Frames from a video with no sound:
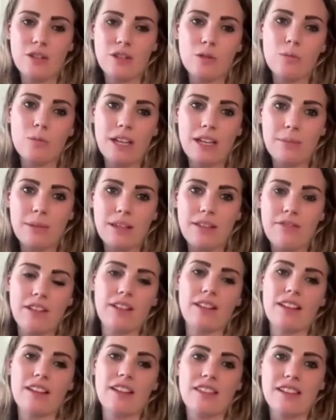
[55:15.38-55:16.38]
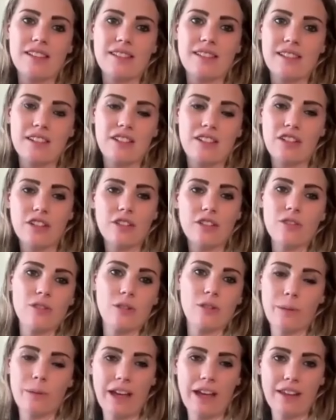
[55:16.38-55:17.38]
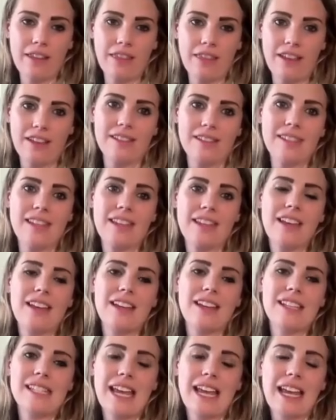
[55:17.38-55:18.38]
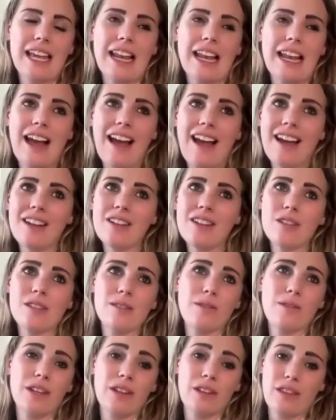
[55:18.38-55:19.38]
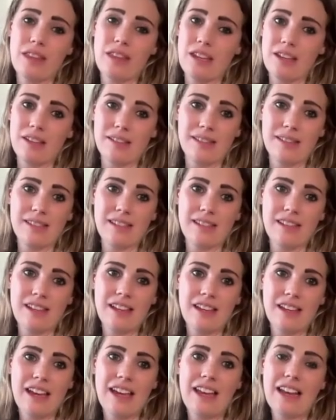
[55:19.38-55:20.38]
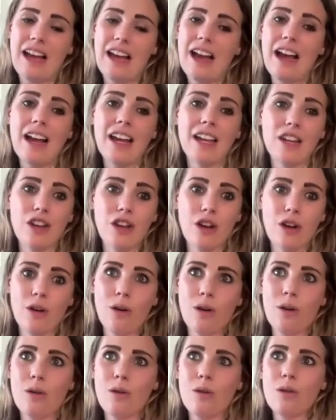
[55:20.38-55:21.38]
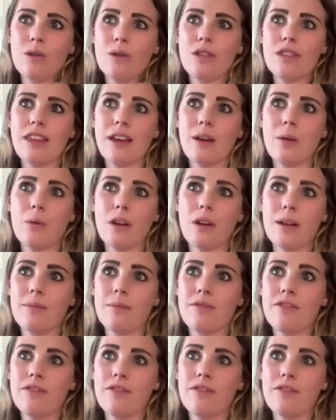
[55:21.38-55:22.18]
you make me feel like this and you're so bad at this, saying, I just feel this and I know that what I'm